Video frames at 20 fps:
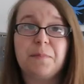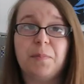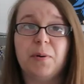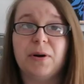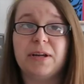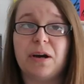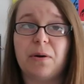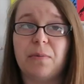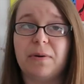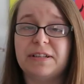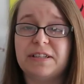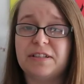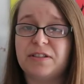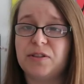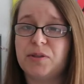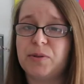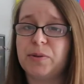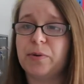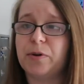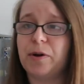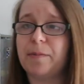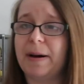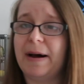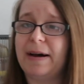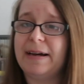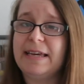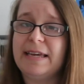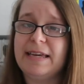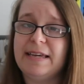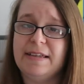point I wanted to talk about
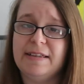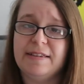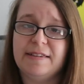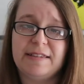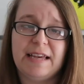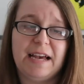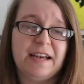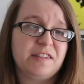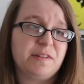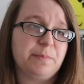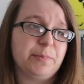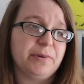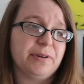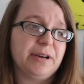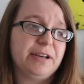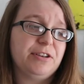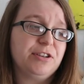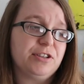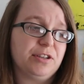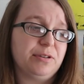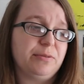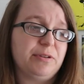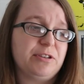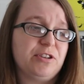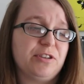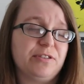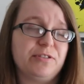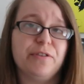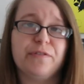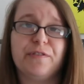is aspiration, which
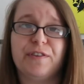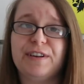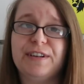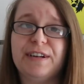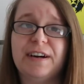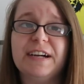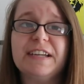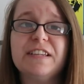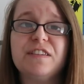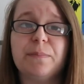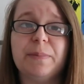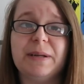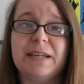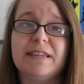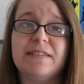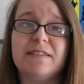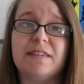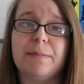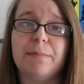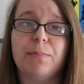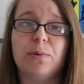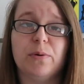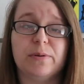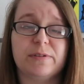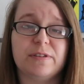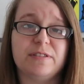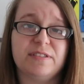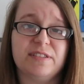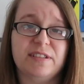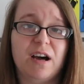is not very nice, but it's
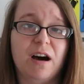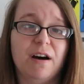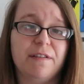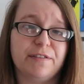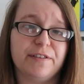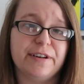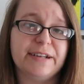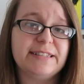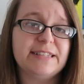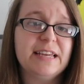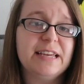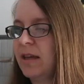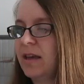important to cover it.